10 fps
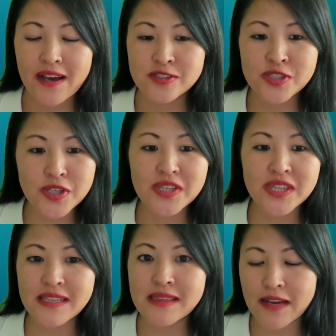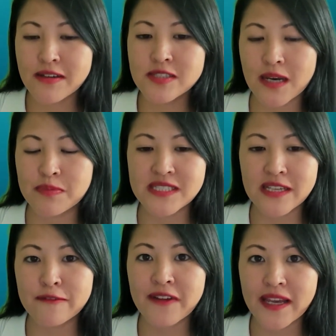Do you think they're a type of
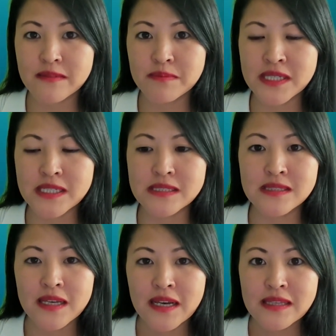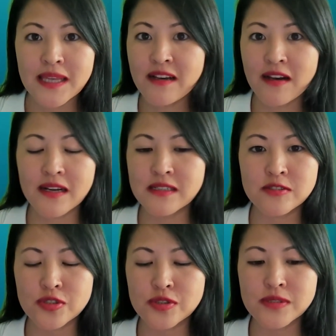deepfake? Because they kind
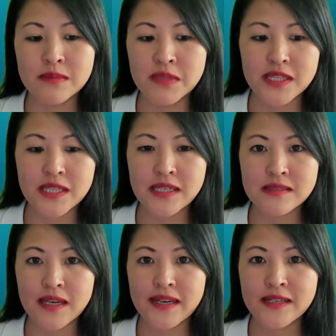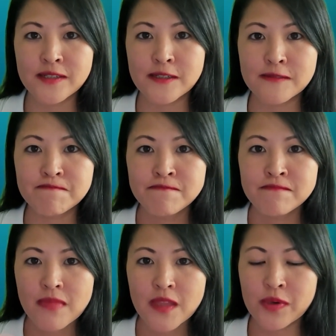of do similar things. Like,
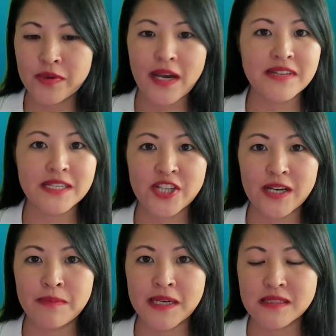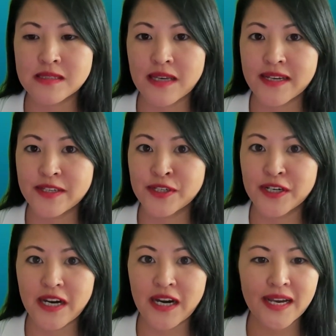we were having a chat about this. Like,
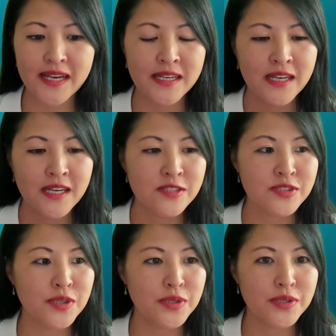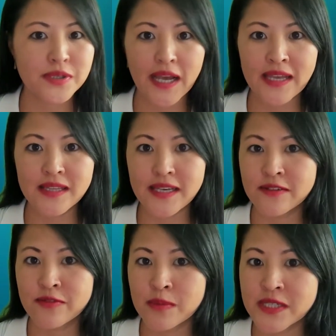I saw
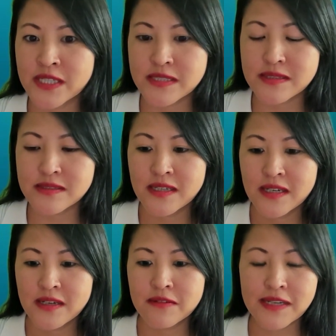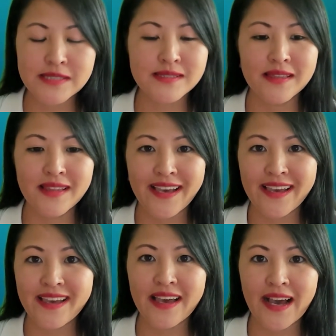Alien Romulus
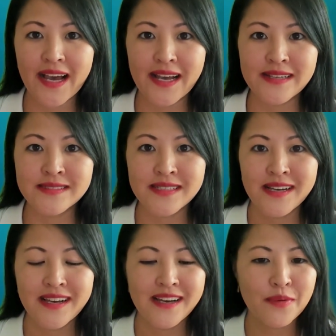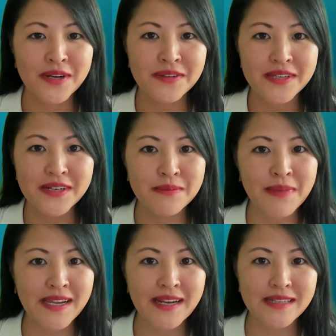recently, and one of the
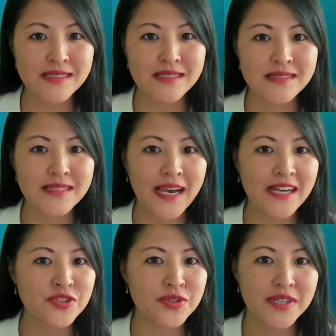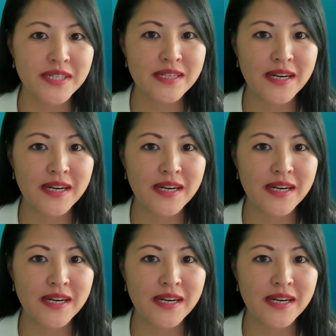main actors, the android,